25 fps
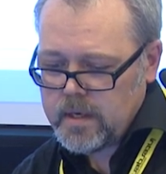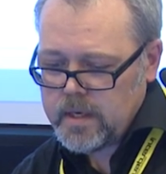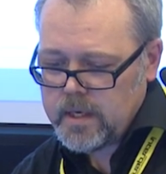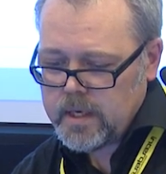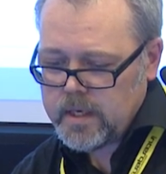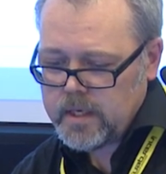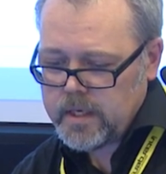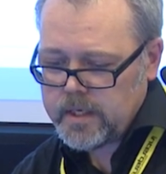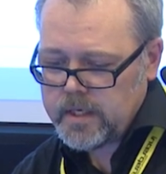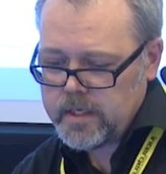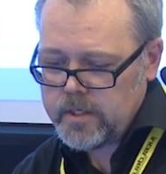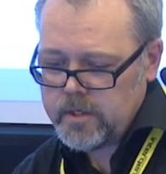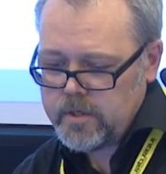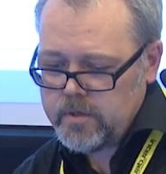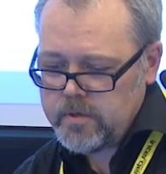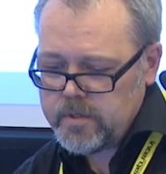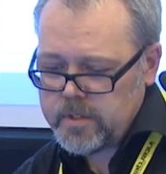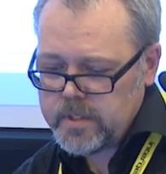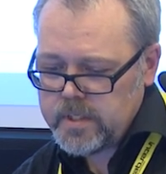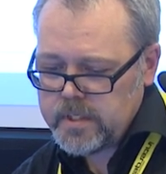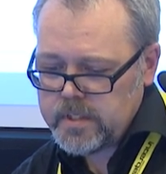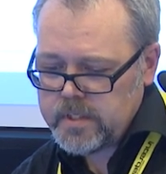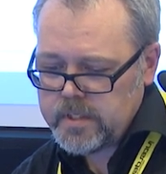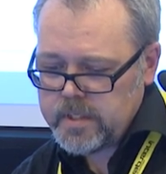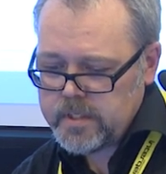And I can use
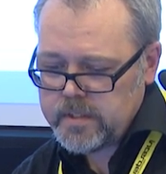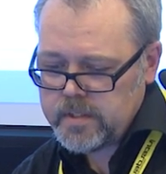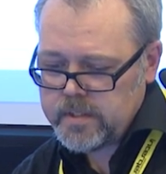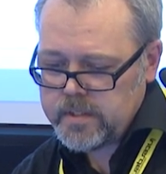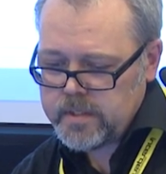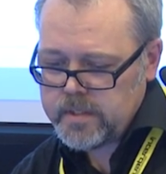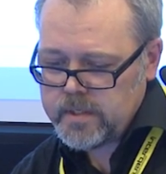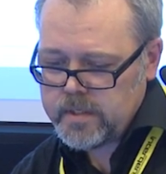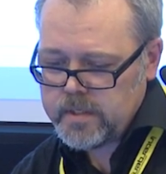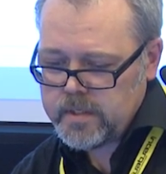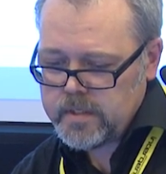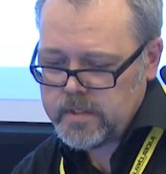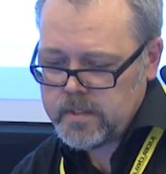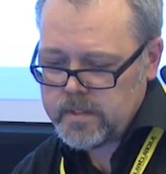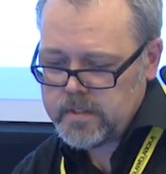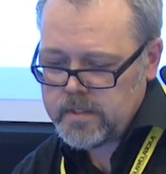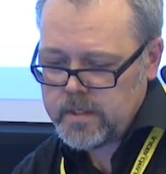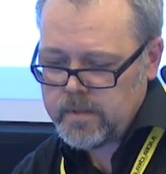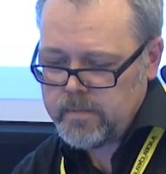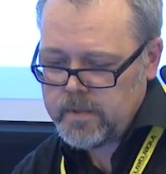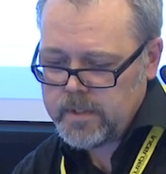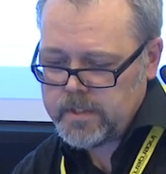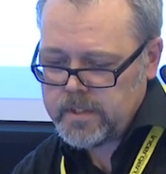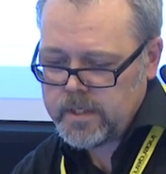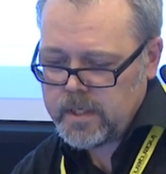this. There's a
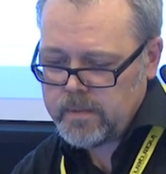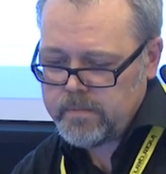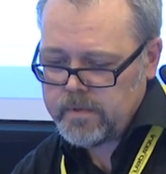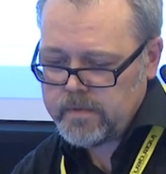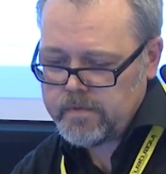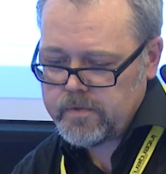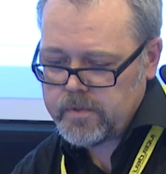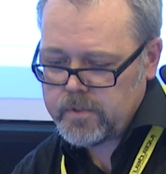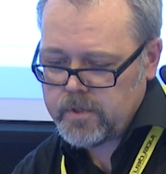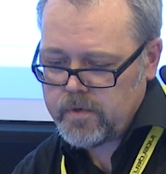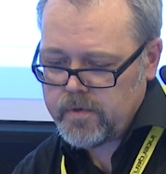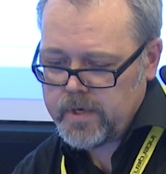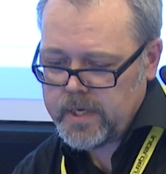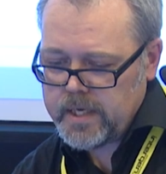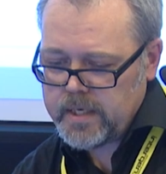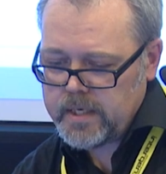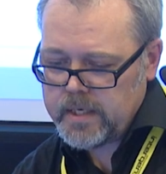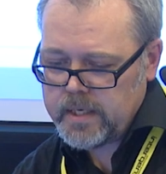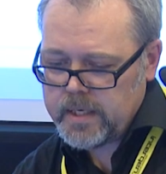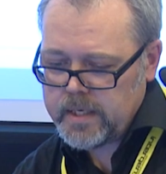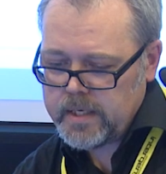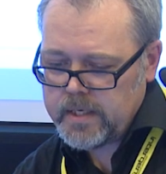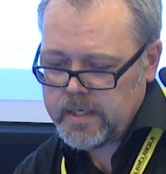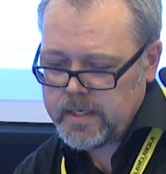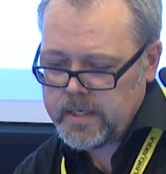similar type of screen
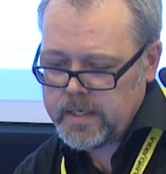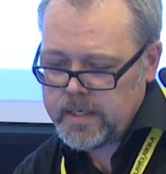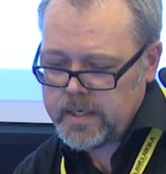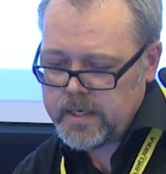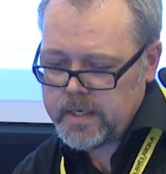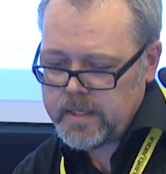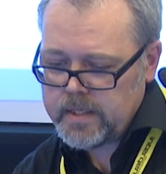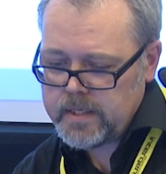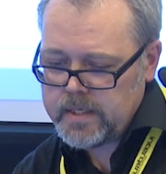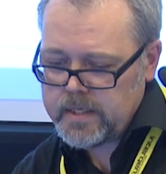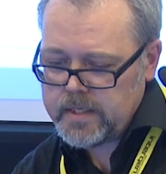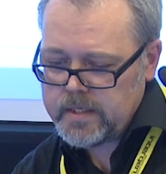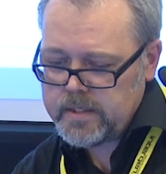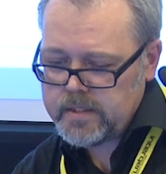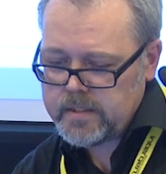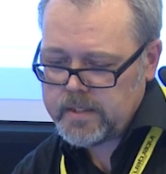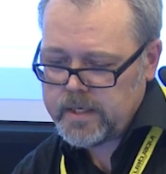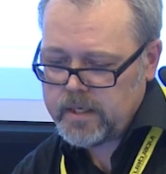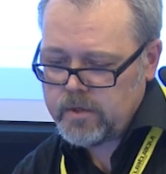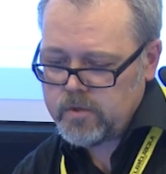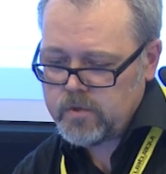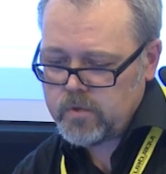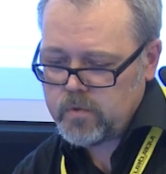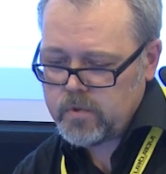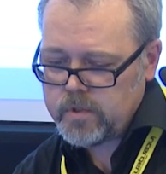in the
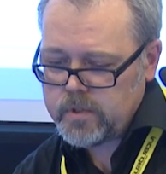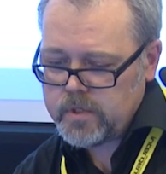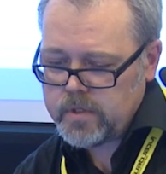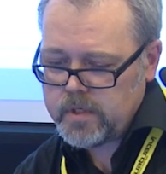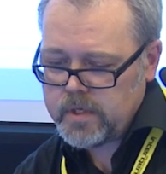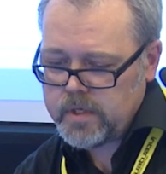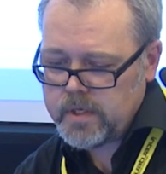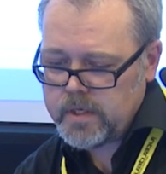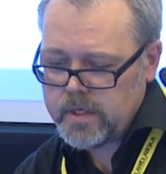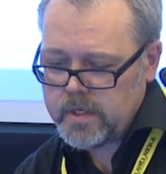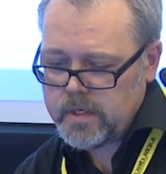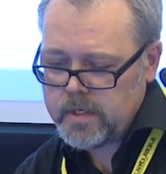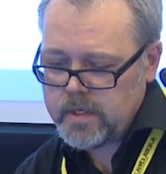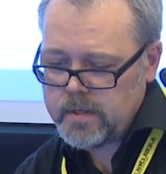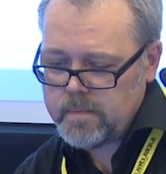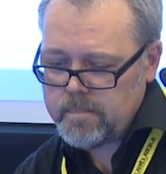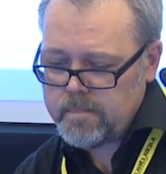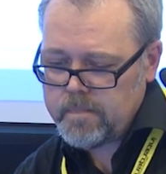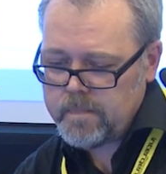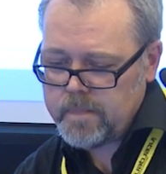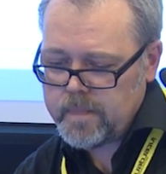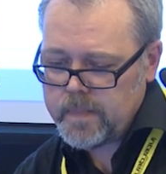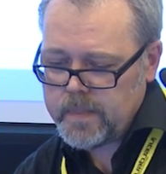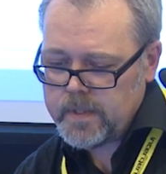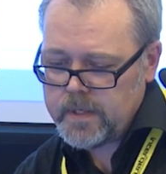sales
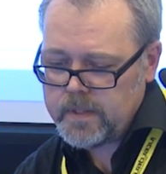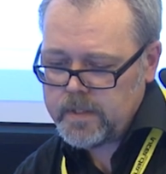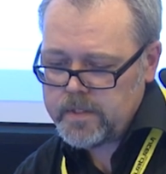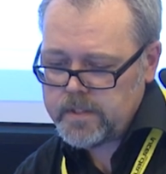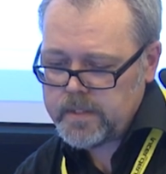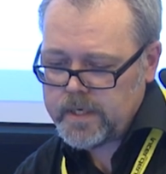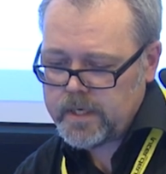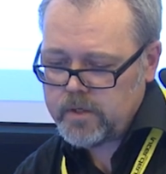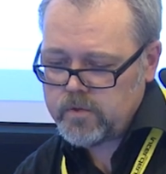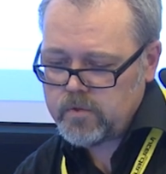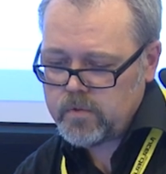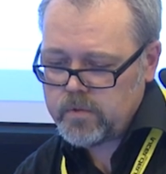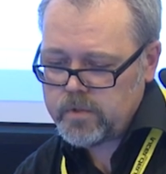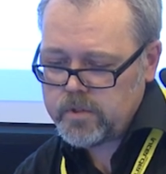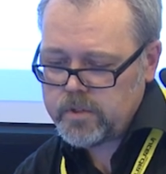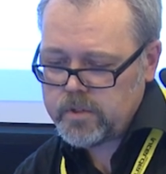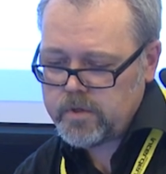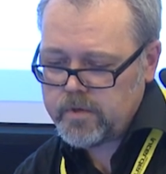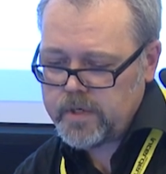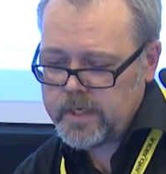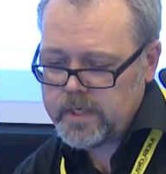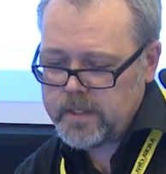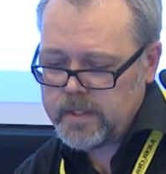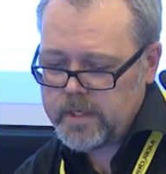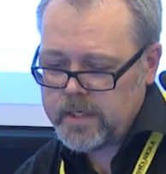order
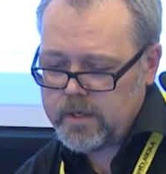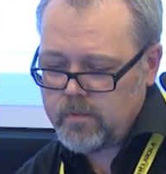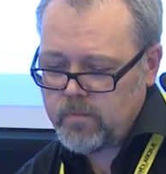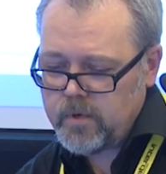screen.